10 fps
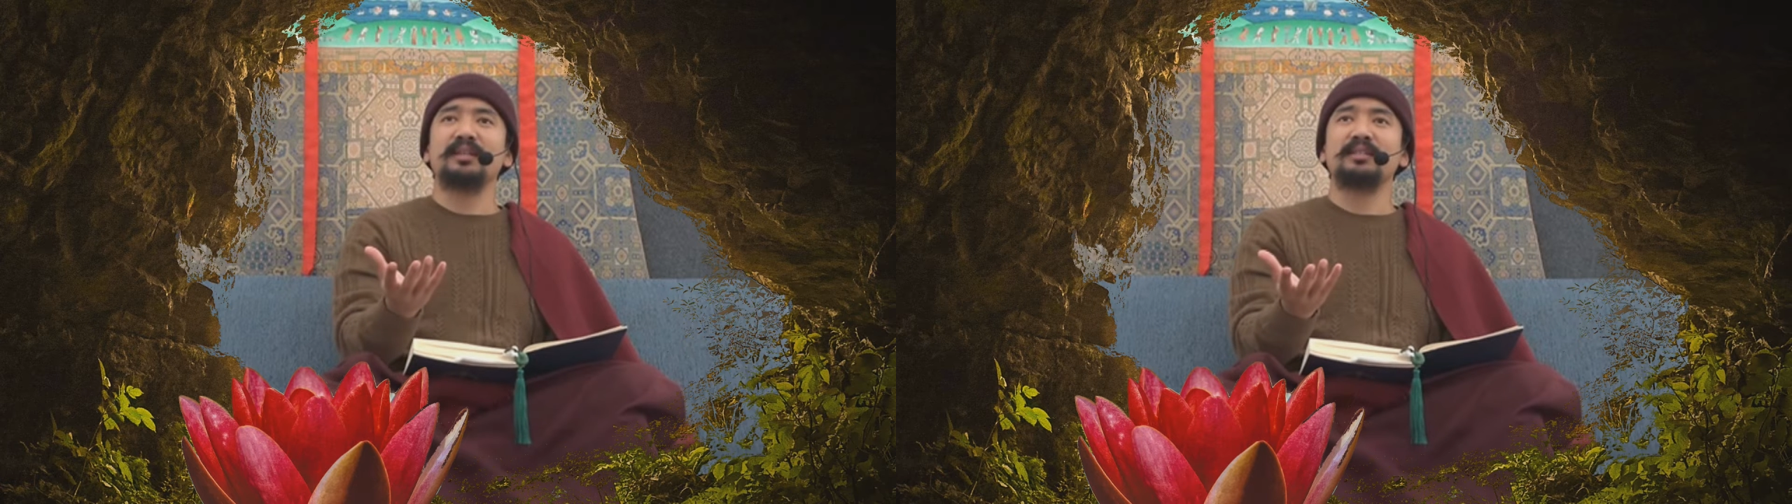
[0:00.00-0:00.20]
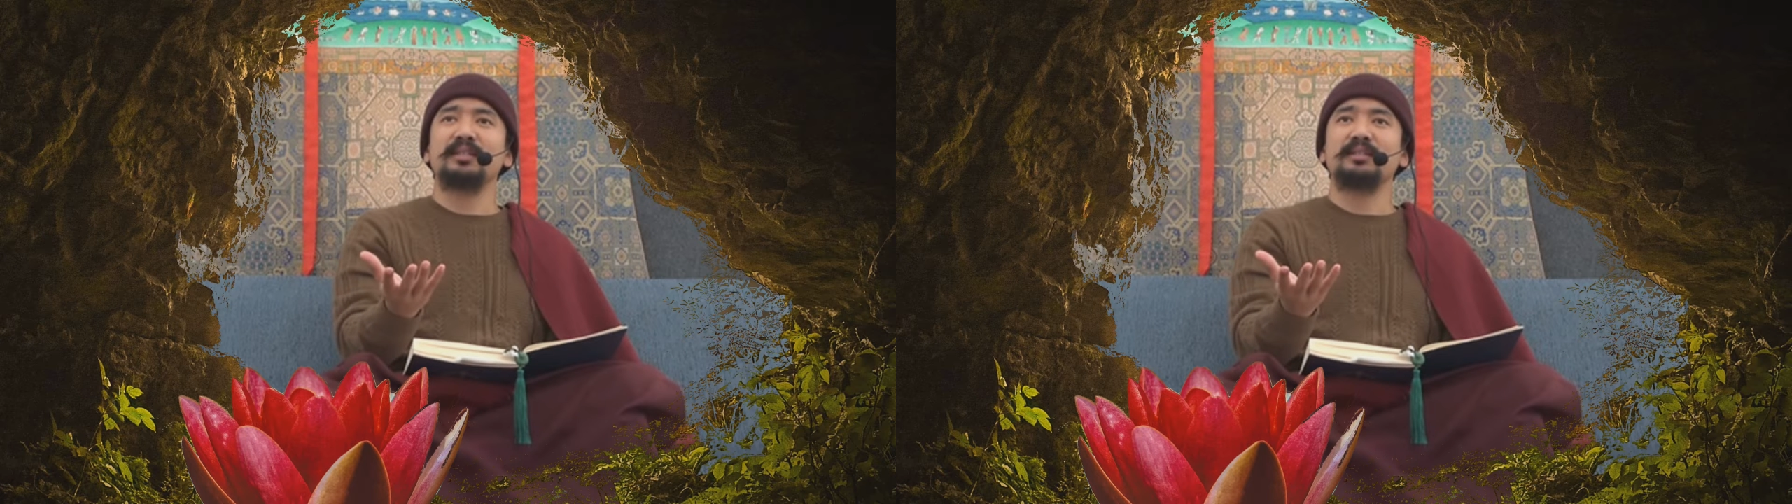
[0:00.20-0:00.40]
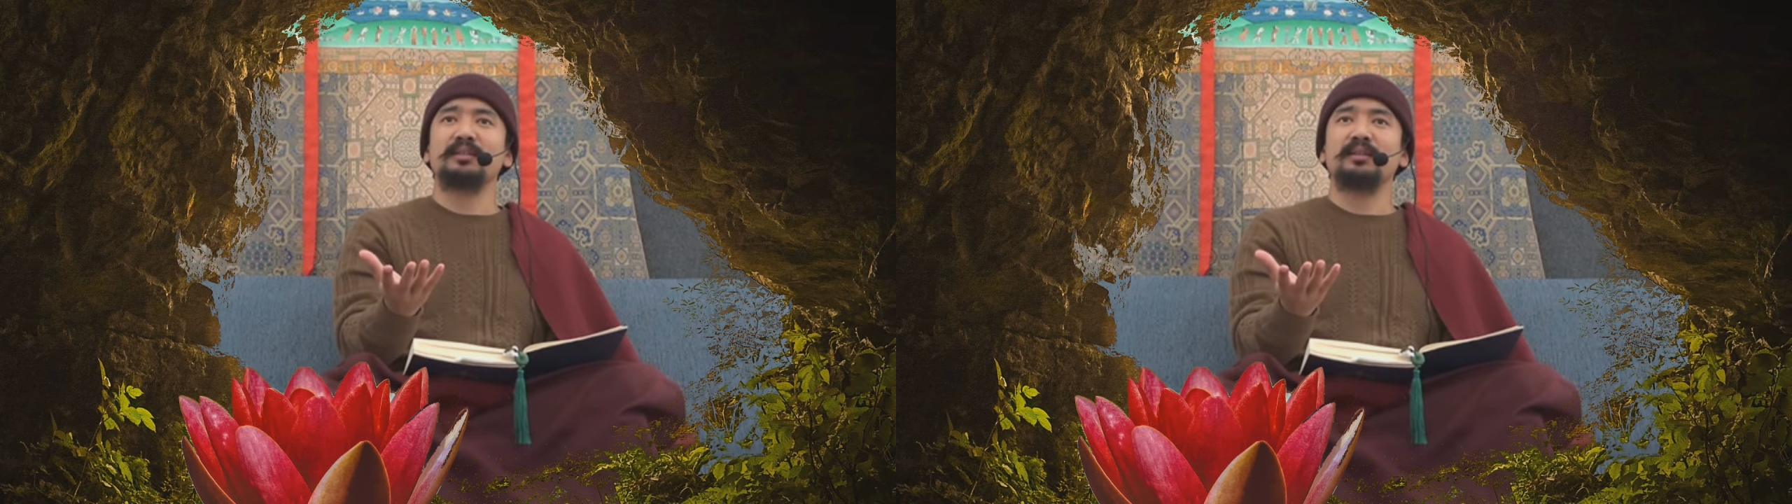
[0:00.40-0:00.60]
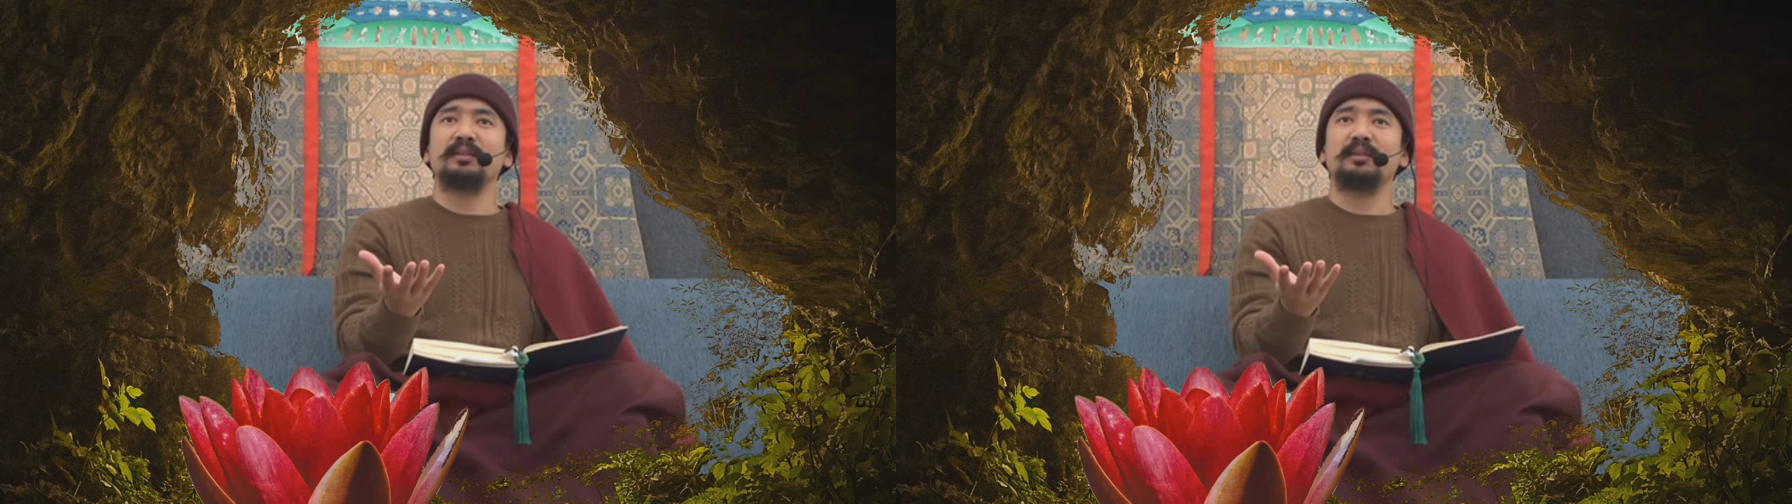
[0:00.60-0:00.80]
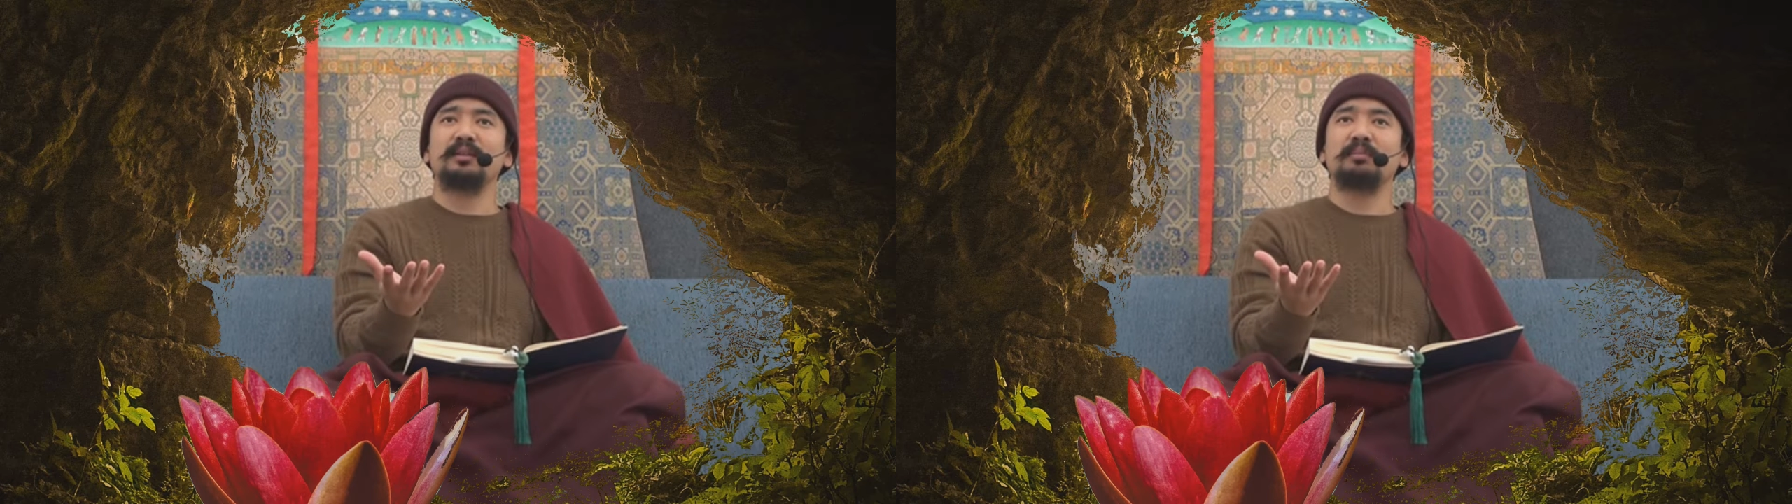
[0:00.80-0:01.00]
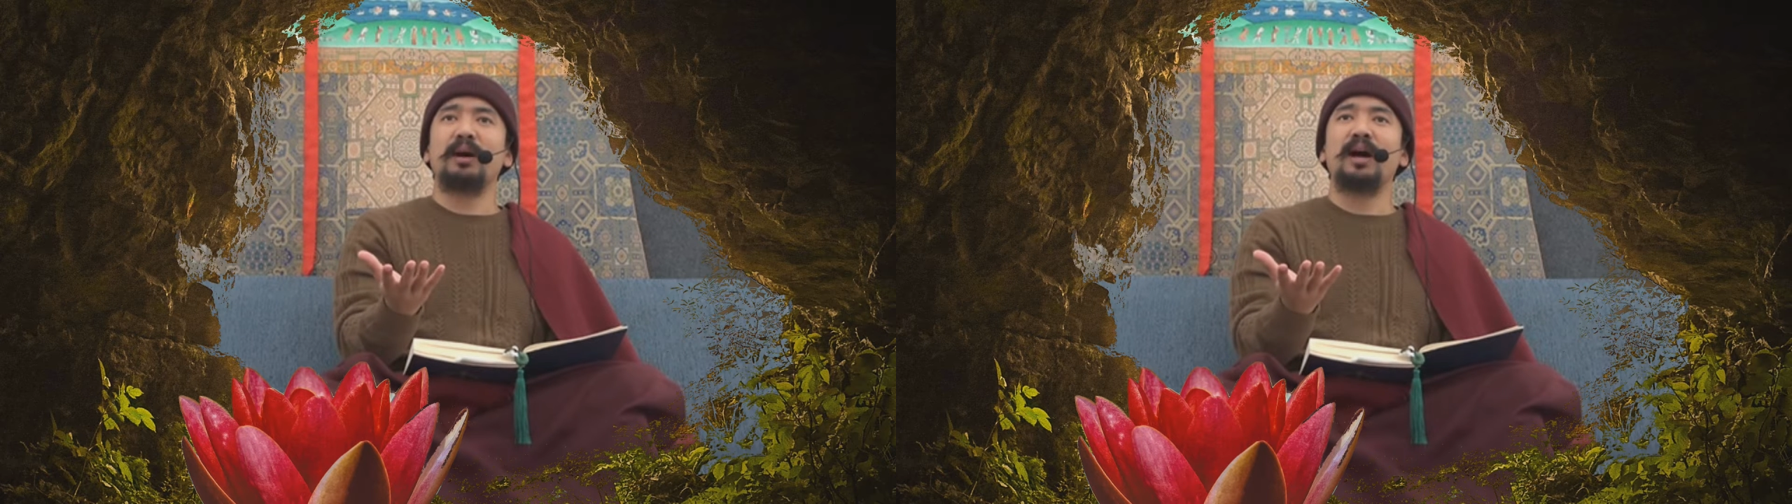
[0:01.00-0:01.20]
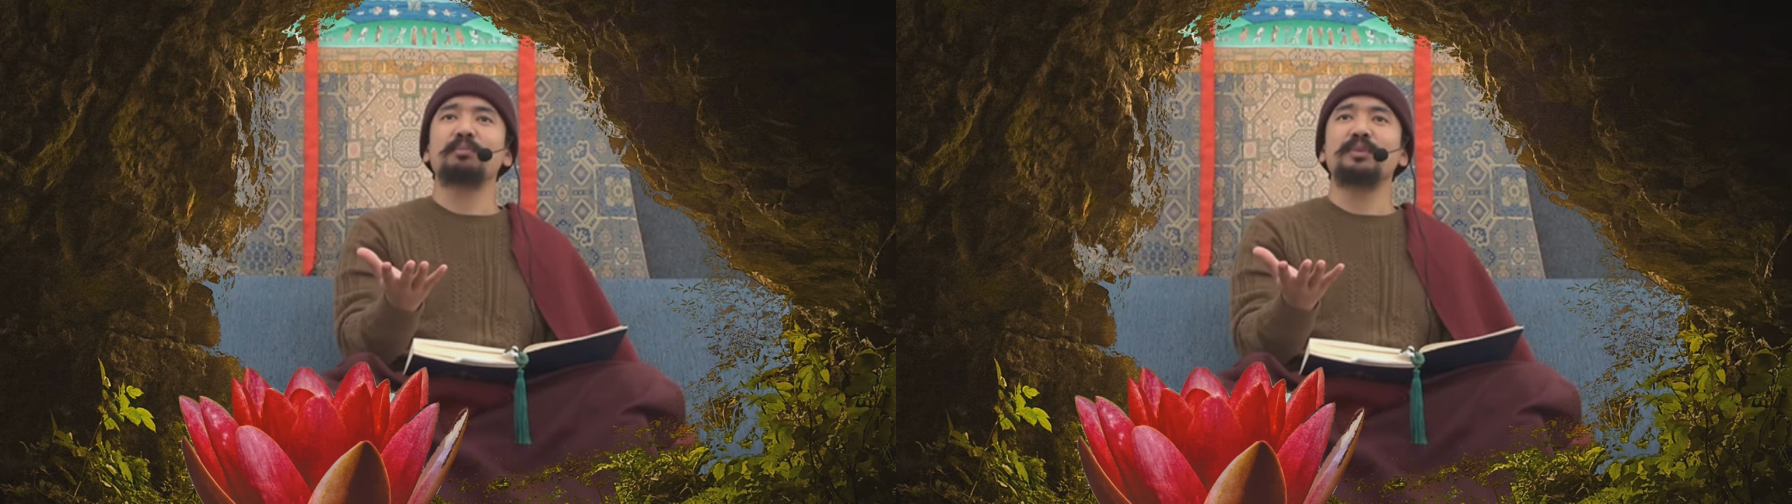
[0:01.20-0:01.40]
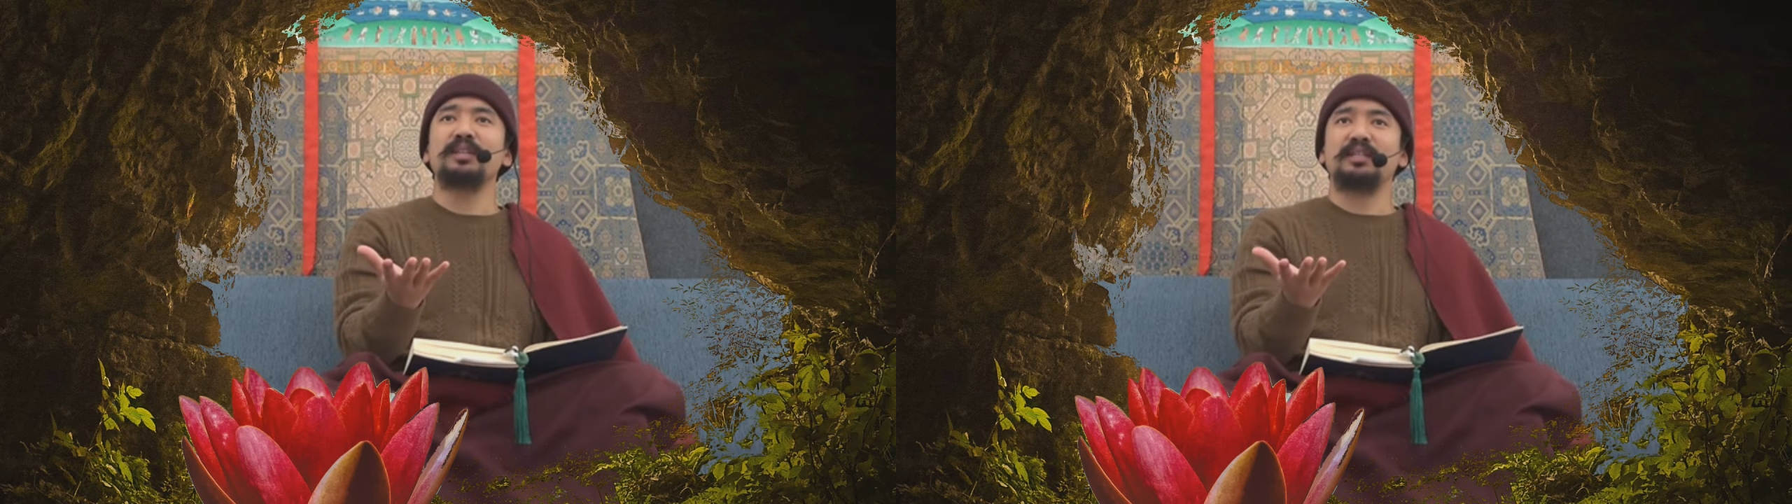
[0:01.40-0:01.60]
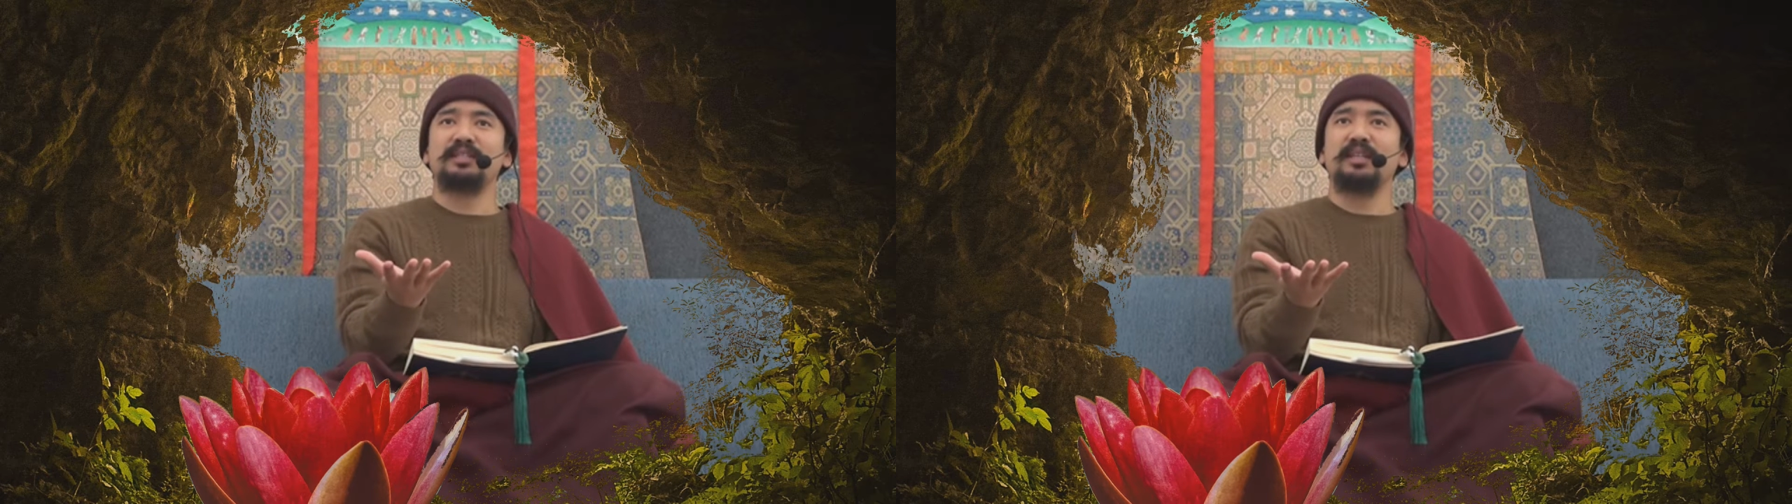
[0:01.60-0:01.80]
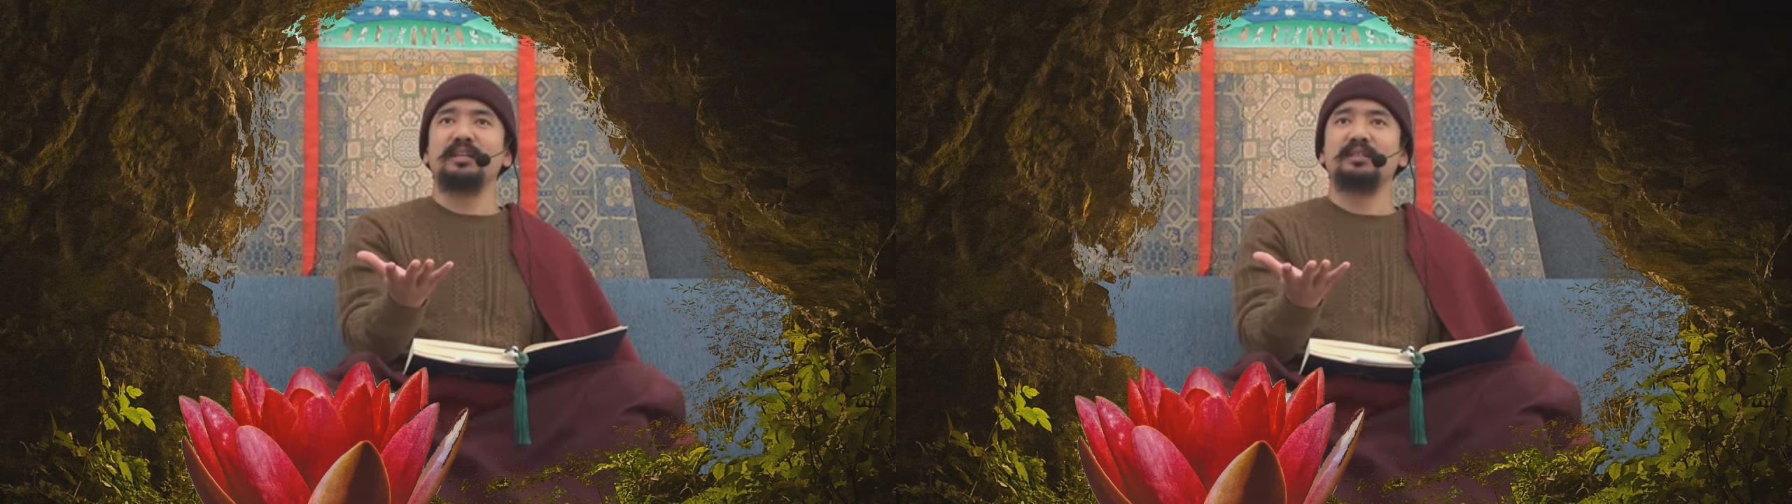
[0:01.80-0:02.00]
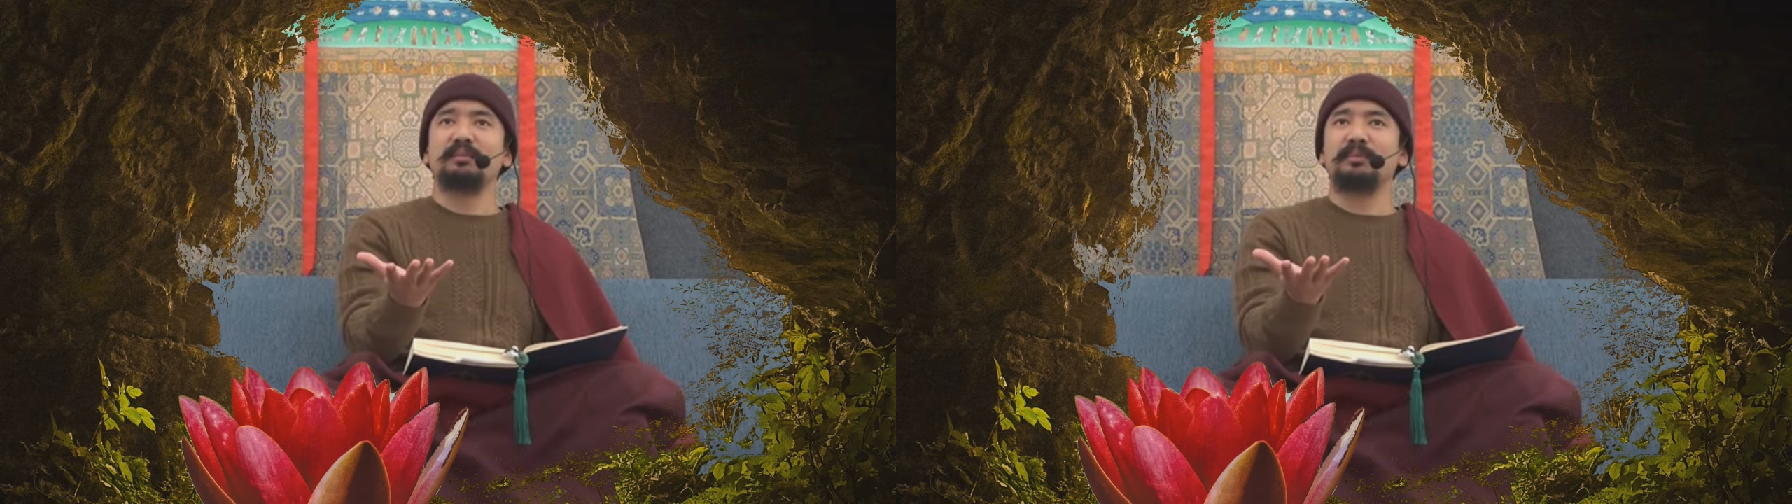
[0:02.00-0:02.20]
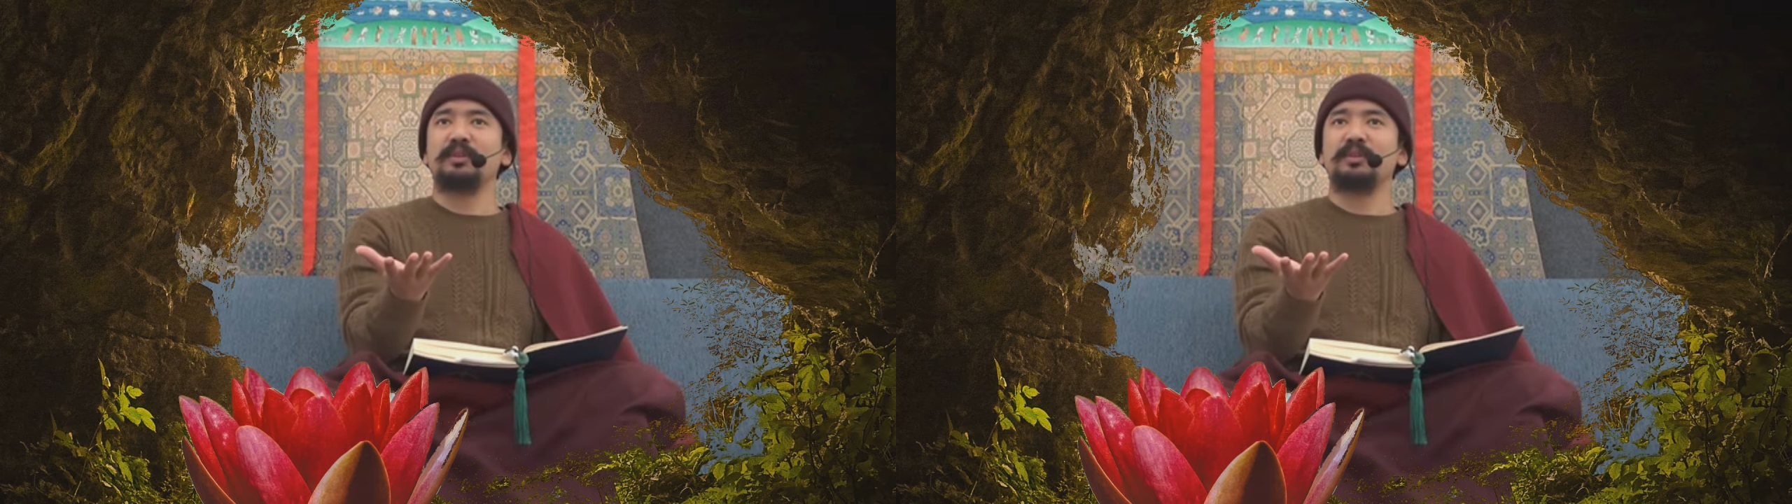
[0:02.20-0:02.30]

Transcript: there is this the Mahamudra state,